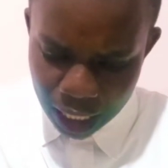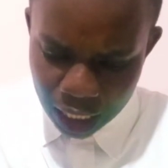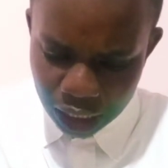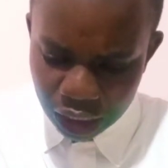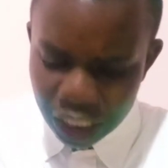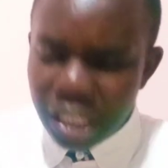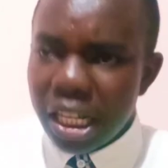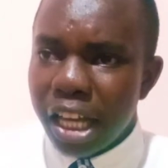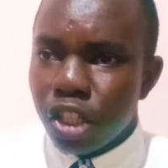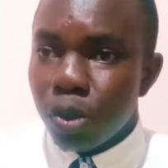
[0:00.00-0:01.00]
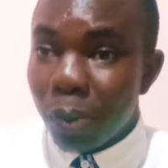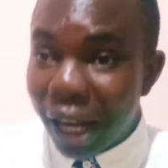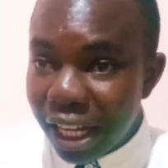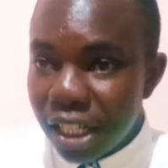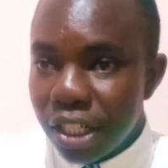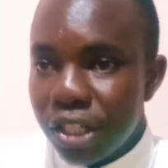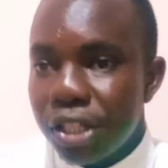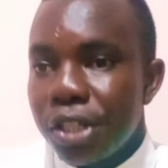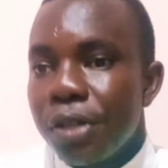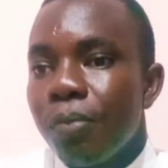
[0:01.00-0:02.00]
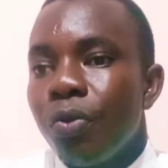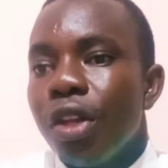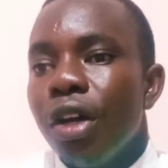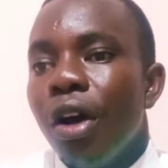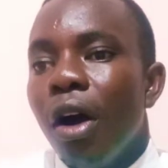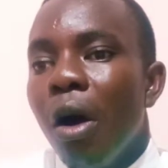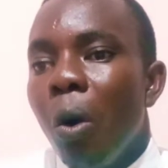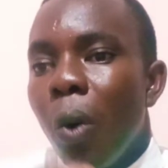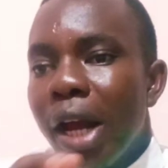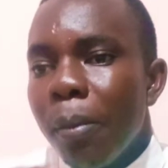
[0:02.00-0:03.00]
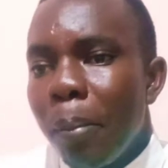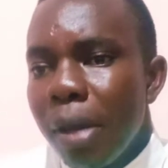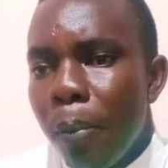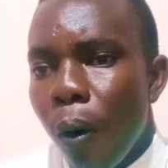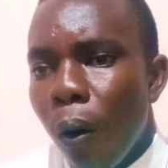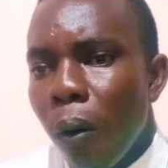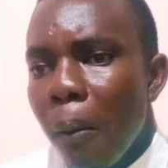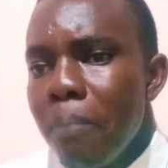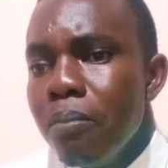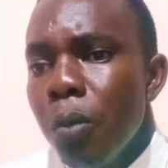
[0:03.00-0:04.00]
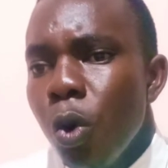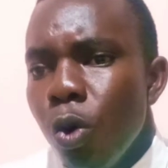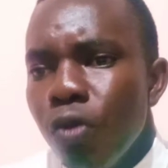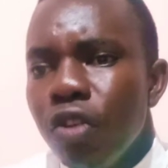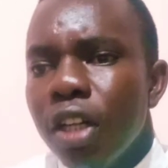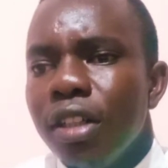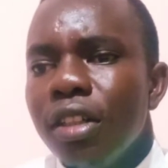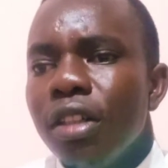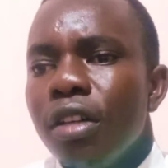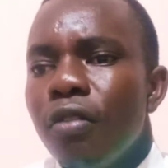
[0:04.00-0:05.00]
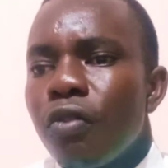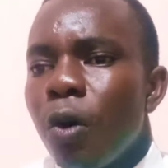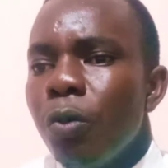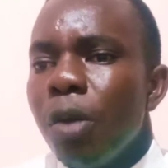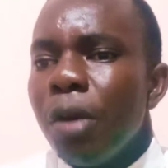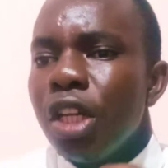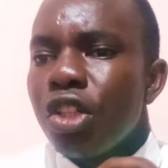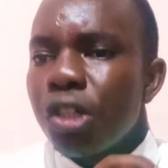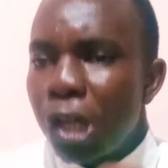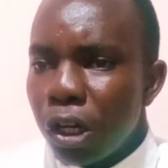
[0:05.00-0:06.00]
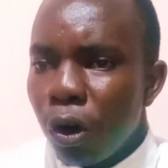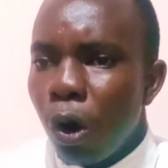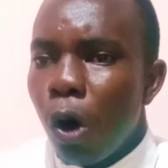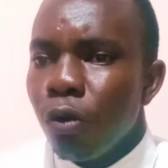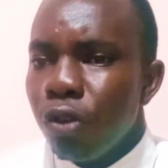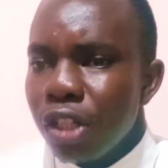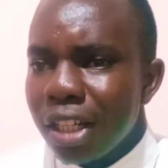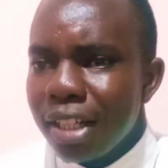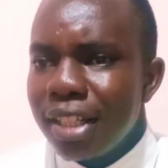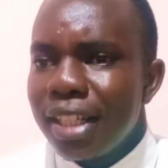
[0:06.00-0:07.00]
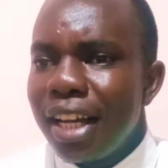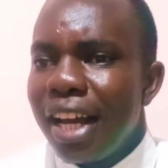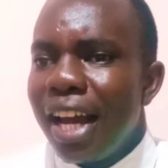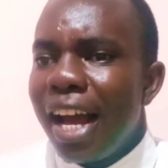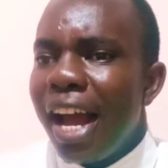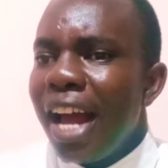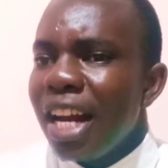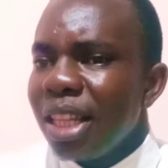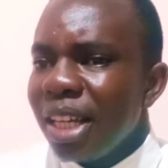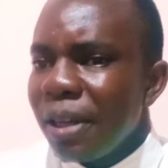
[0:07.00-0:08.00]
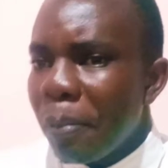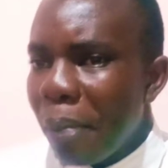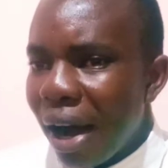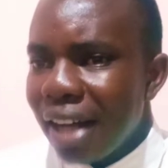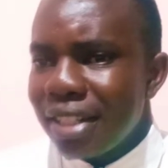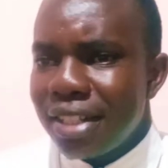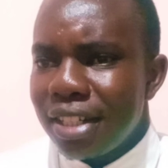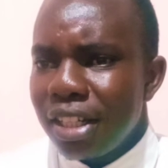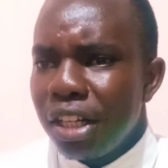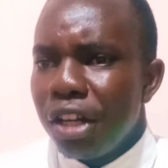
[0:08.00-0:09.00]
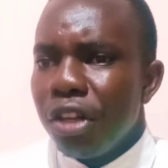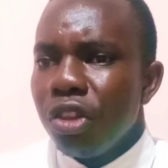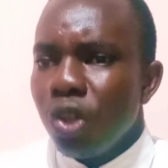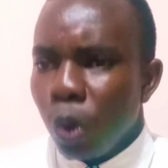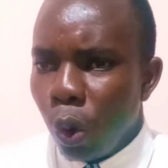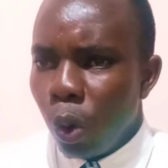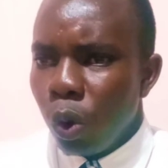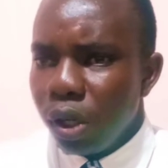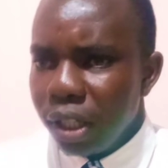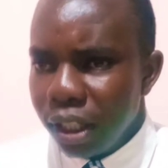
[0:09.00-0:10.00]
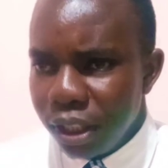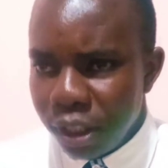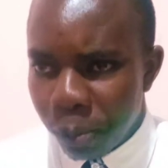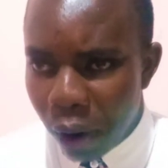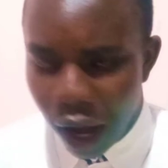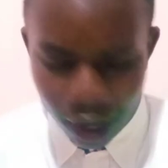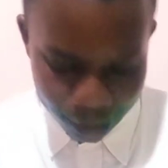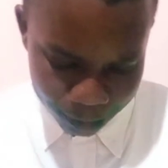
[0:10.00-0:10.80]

uh, this explains when people move from the ministerial offices and they pass through the park.